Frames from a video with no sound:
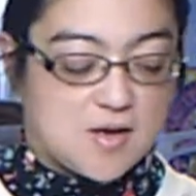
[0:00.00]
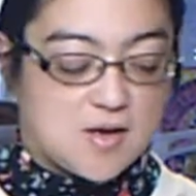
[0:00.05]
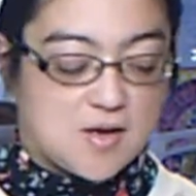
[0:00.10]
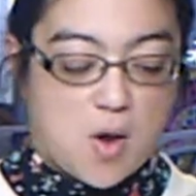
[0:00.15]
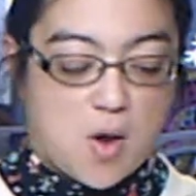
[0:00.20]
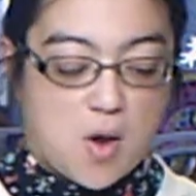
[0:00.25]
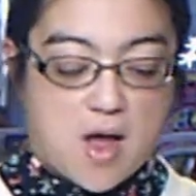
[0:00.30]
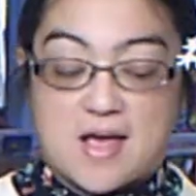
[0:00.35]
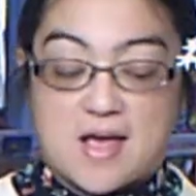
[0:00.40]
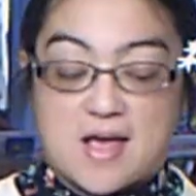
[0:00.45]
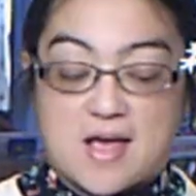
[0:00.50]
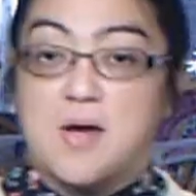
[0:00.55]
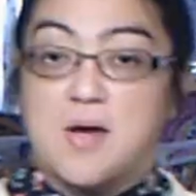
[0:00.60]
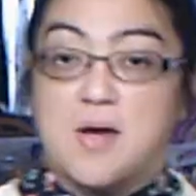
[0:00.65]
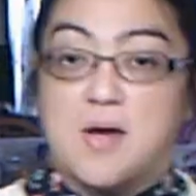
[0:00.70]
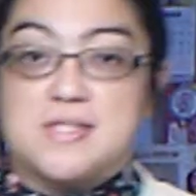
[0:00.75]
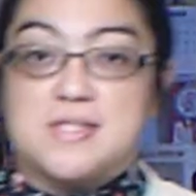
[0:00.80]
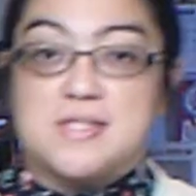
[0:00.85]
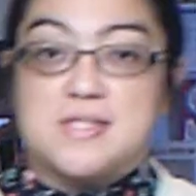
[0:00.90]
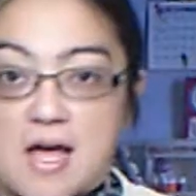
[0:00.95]
as I was
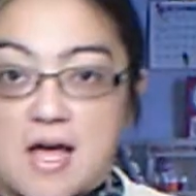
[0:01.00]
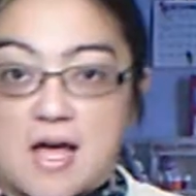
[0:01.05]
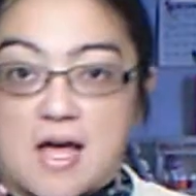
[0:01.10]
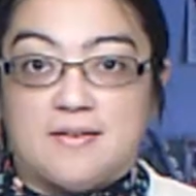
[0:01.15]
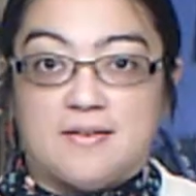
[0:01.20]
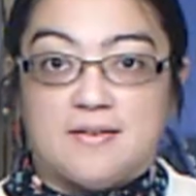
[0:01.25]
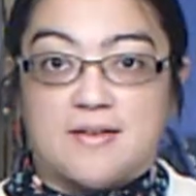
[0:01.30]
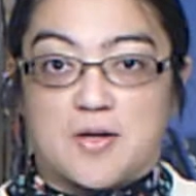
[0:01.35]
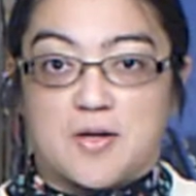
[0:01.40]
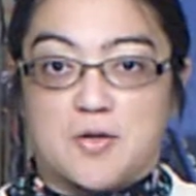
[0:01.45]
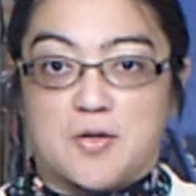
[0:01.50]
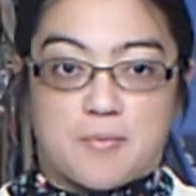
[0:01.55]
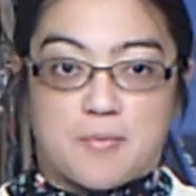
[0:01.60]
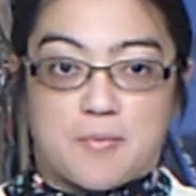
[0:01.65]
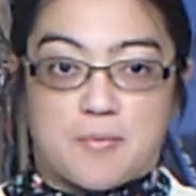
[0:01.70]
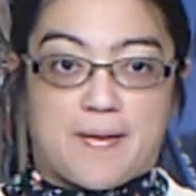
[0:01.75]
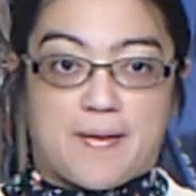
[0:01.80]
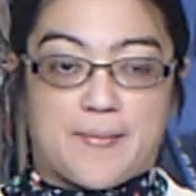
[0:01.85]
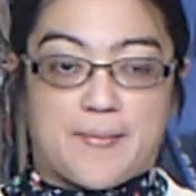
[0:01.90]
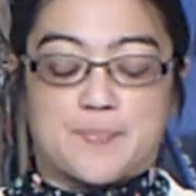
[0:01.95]
cutting that ube,
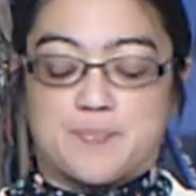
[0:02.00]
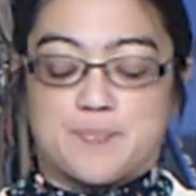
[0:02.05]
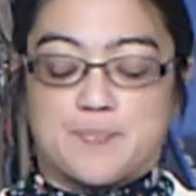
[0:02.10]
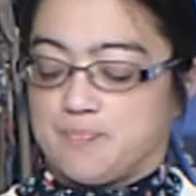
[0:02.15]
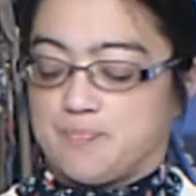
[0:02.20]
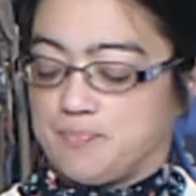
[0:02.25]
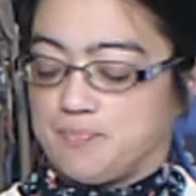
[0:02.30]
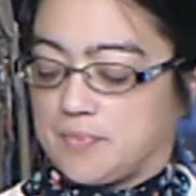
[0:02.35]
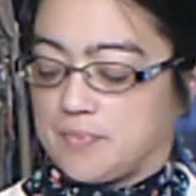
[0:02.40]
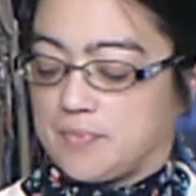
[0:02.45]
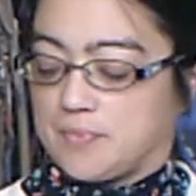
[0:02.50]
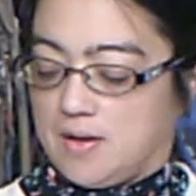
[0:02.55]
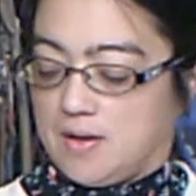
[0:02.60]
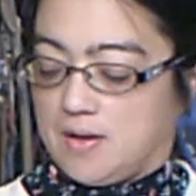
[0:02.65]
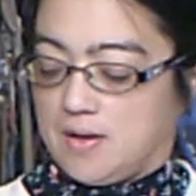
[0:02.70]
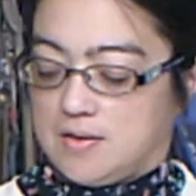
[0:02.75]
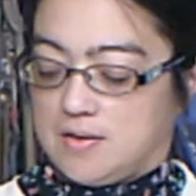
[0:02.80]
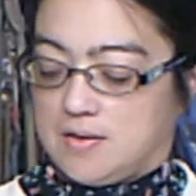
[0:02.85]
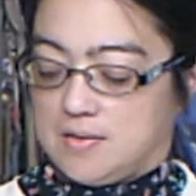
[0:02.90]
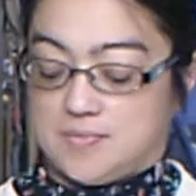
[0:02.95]

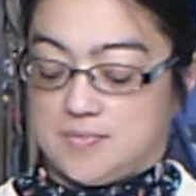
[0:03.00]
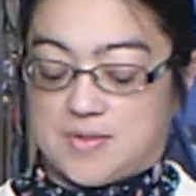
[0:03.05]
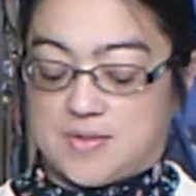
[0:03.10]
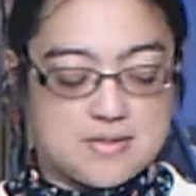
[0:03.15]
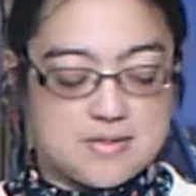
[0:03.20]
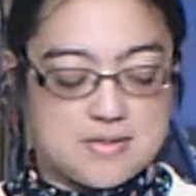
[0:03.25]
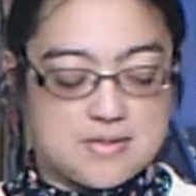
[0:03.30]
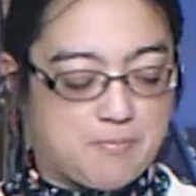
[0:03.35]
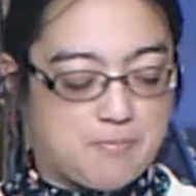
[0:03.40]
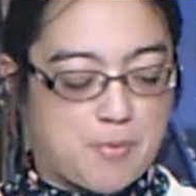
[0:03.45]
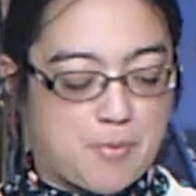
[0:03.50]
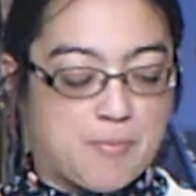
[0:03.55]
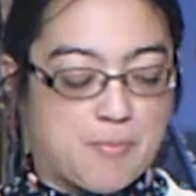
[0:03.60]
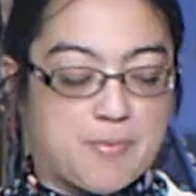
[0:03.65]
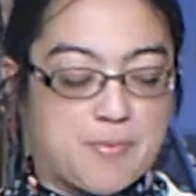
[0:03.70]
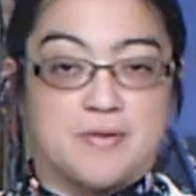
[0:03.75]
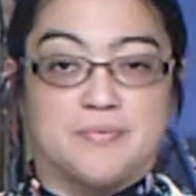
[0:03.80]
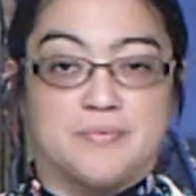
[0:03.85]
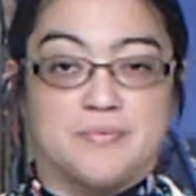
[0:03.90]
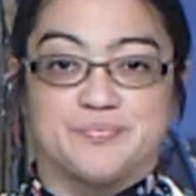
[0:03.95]
that deep
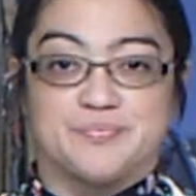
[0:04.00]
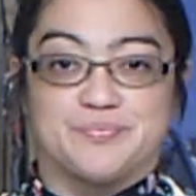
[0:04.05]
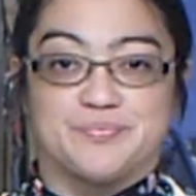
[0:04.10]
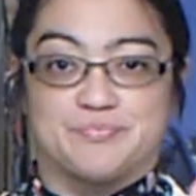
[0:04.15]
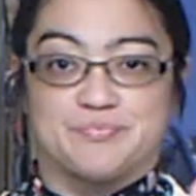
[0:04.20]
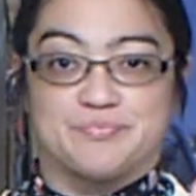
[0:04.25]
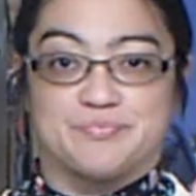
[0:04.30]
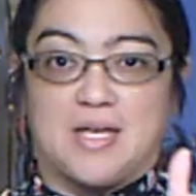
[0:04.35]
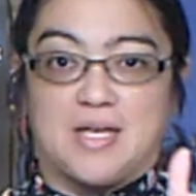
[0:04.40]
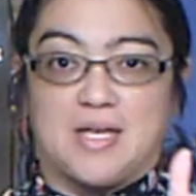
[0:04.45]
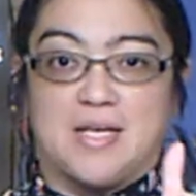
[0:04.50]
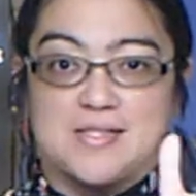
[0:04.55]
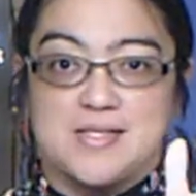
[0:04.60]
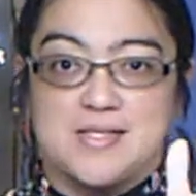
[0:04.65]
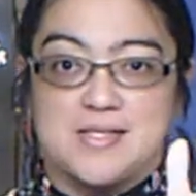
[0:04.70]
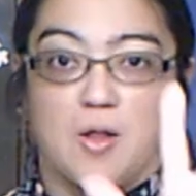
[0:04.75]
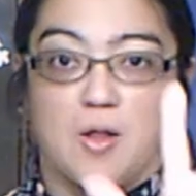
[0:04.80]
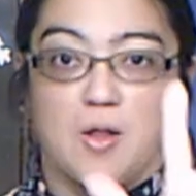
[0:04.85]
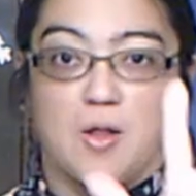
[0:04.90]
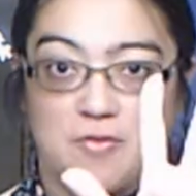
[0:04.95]
purple, it's
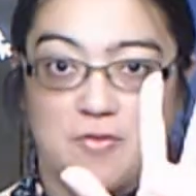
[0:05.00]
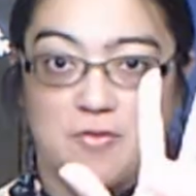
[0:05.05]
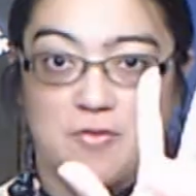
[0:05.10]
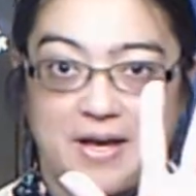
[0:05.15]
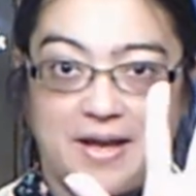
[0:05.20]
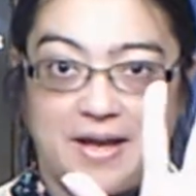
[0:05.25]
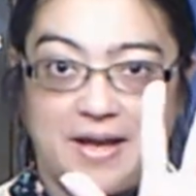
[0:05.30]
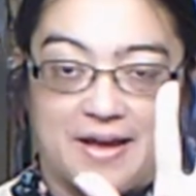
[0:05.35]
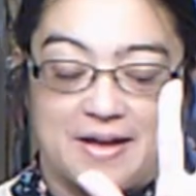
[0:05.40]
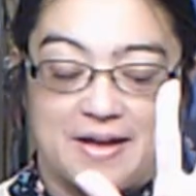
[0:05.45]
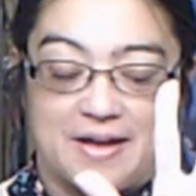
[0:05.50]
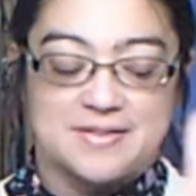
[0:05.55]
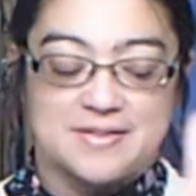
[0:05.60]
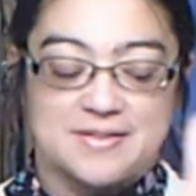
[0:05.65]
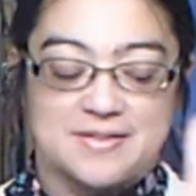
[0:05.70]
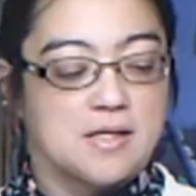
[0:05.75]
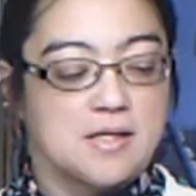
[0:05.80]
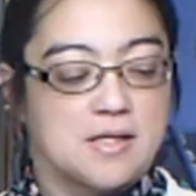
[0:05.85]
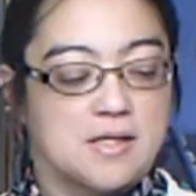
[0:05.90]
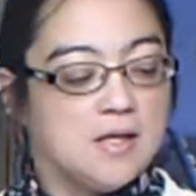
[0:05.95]
all over my hand.
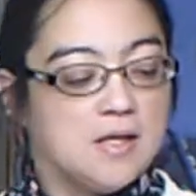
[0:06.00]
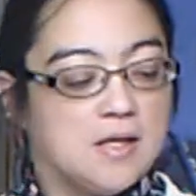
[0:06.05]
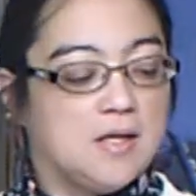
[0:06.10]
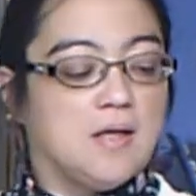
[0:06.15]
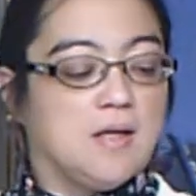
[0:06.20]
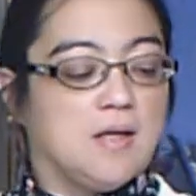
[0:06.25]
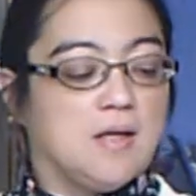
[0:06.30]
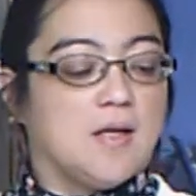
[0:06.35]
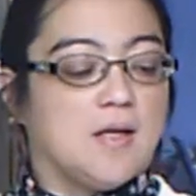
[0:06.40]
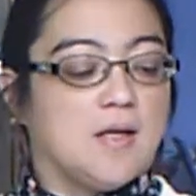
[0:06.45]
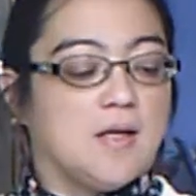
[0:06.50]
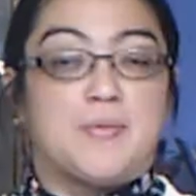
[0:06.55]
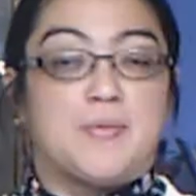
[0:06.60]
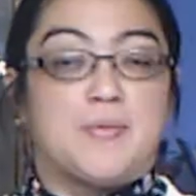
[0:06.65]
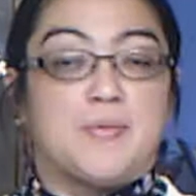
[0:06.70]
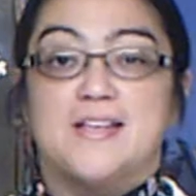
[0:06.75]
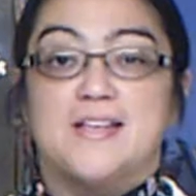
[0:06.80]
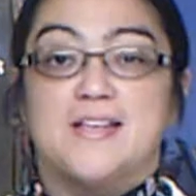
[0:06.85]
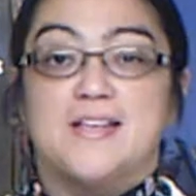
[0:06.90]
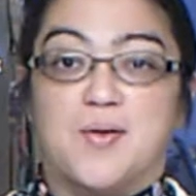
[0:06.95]
But
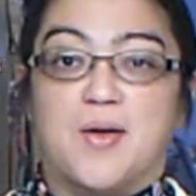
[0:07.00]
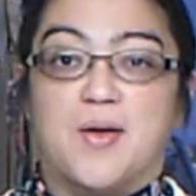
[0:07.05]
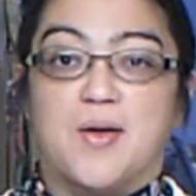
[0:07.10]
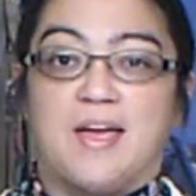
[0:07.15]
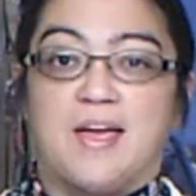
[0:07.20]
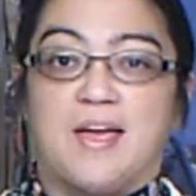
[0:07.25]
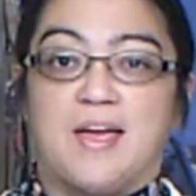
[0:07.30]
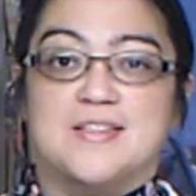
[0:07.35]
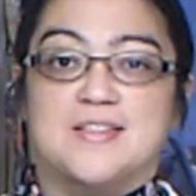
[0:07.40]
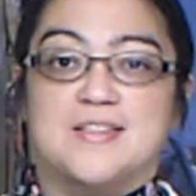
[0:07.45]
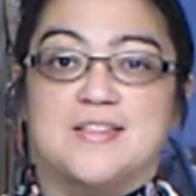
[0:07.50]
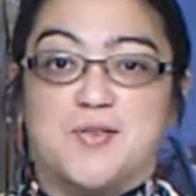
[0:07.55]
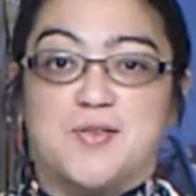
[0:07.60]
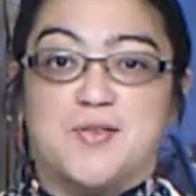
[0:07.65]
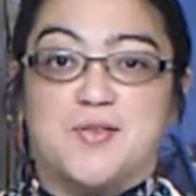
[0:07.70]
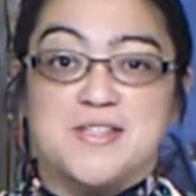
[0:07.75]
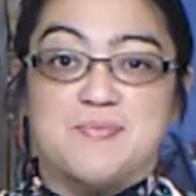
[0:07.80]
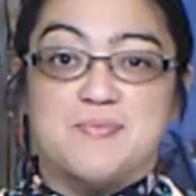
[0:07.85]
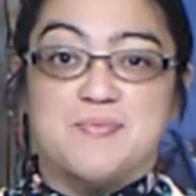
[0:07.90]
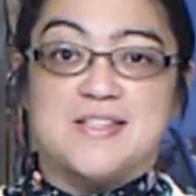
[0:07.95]
it's okay, it's
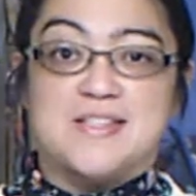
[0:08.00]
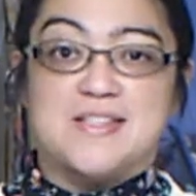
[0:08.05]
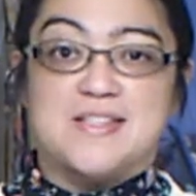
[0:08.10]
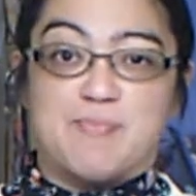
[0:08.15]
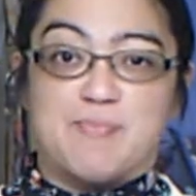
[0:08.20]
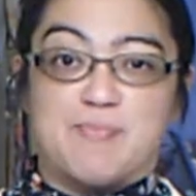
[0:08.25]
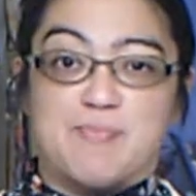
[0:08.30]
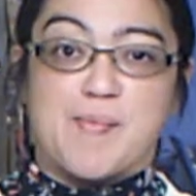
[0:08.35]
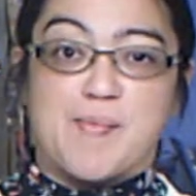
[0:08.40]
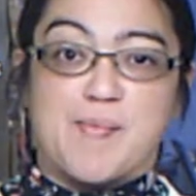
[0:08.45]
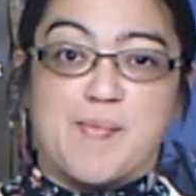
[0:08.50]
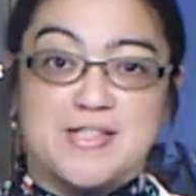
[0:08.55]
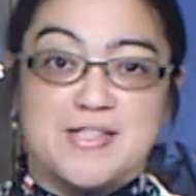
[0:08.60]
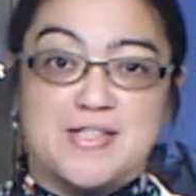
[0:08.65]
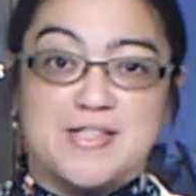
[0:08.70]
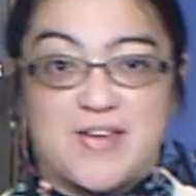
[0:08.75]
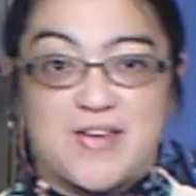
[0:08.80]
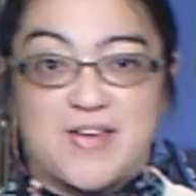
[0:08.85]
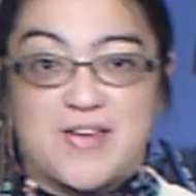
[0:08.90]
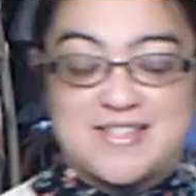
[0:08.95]
Christmas, purple, it's
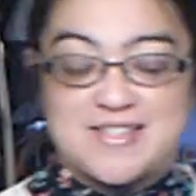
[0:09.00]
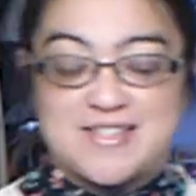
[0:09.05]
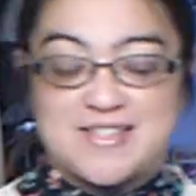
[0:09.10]
festive,